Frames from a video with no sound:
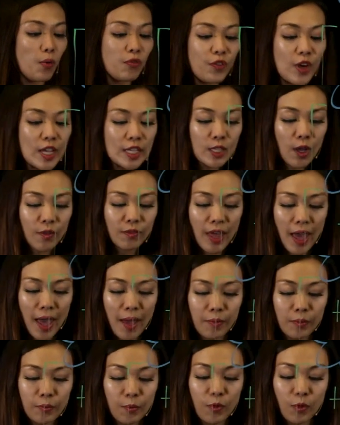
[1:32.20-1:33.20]
first of
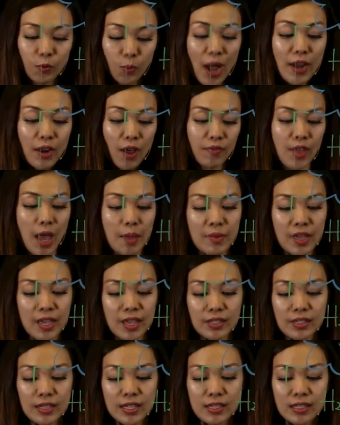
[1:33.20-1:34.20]
them, one of them
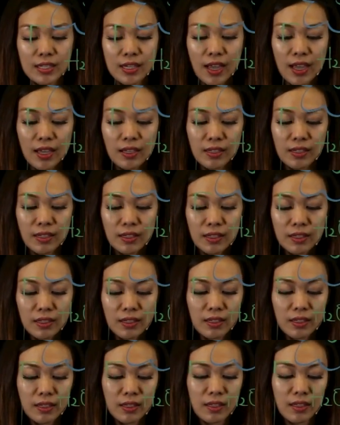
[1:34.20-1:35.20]
is it turns
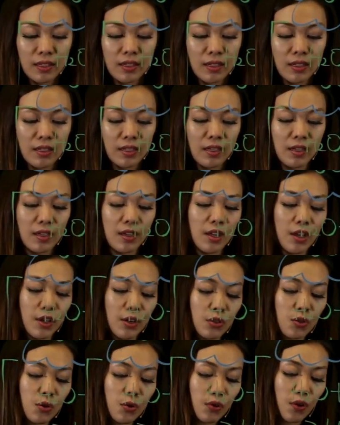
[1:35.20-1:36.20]

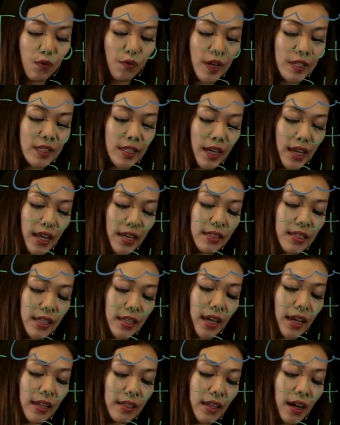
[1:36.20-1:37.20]
universal
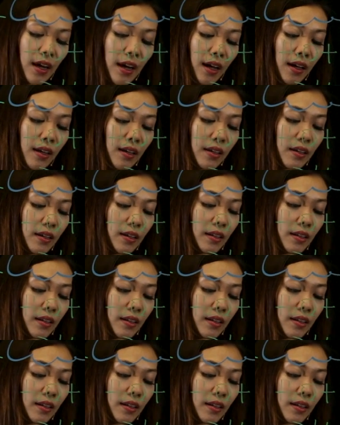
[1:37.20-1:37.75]
indicator